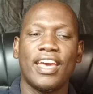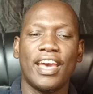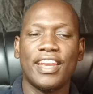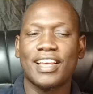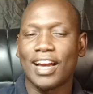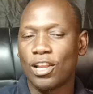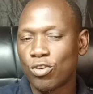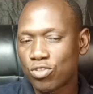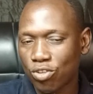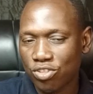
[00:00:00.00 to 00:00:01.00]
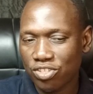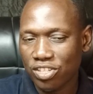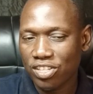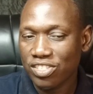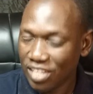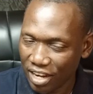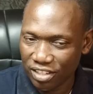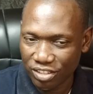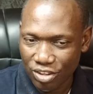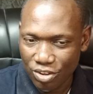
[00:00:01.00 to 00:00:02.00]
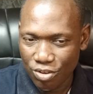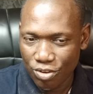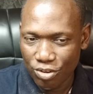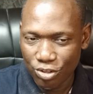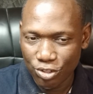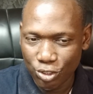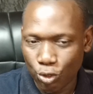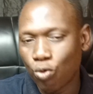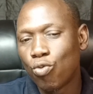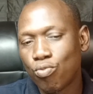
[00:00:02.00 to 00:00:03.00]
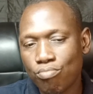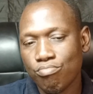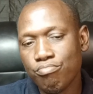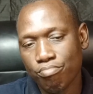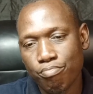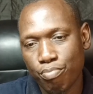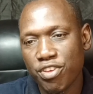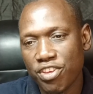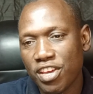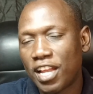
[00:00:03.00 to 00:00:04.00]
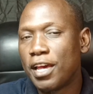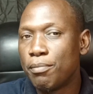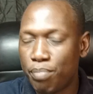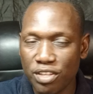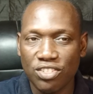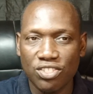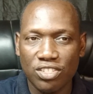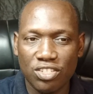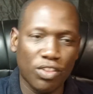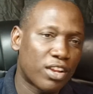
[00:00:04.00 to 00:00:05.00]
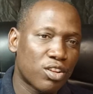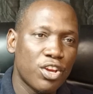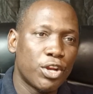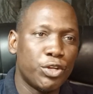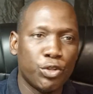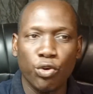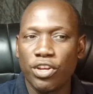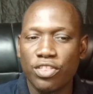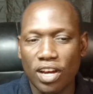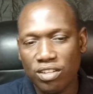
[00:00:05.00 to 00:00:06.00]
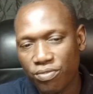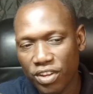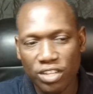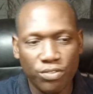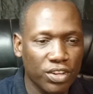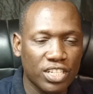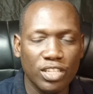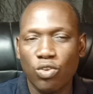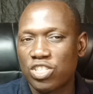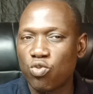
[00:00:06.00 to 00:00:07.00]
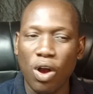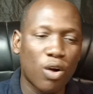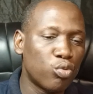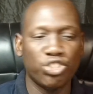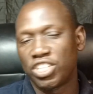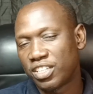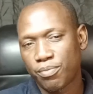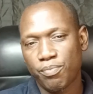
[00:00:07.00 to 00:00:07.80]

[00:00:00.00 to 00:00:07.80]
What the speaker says: and Kalonzo's son to be YALA MPs, so that during that vetting was waangushe.